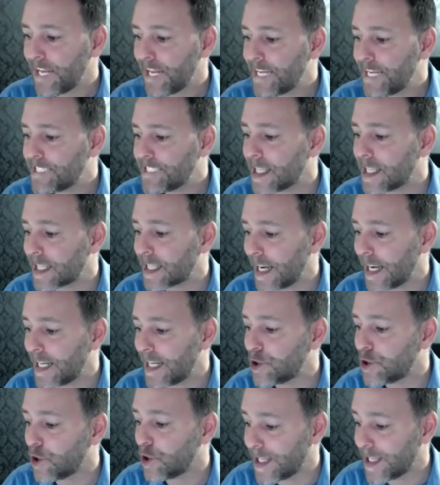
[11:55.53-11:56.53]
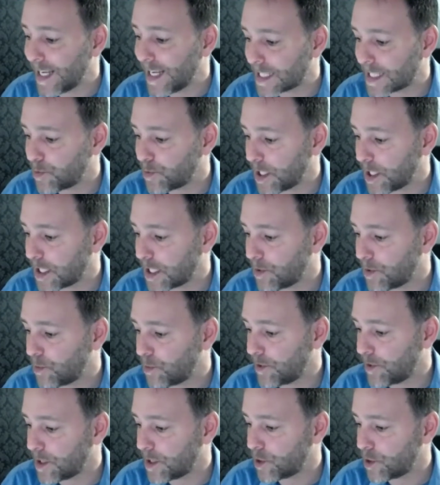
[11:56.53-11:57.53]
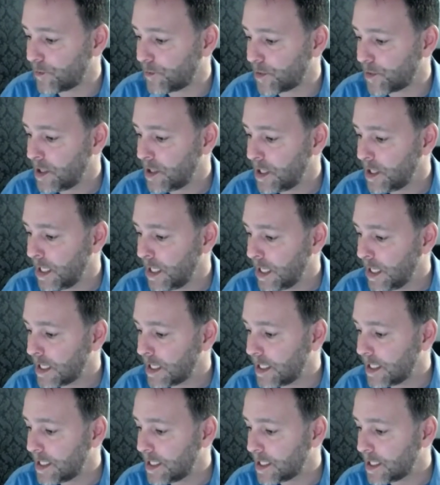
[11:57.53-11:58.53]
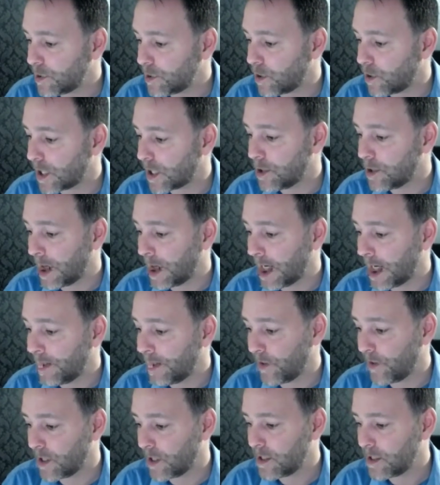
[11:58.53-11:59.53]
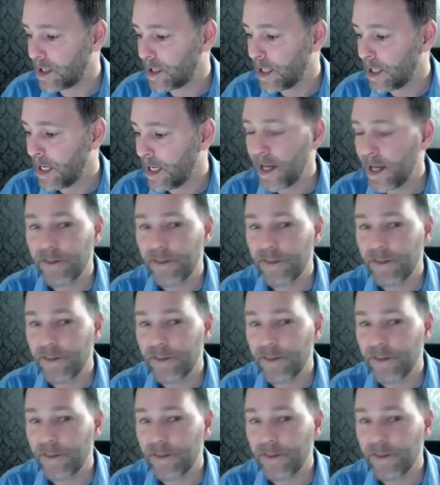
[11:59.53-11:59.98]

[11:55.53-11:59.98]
Vanessa, can I join next week with this offer? Need to sort out my funds.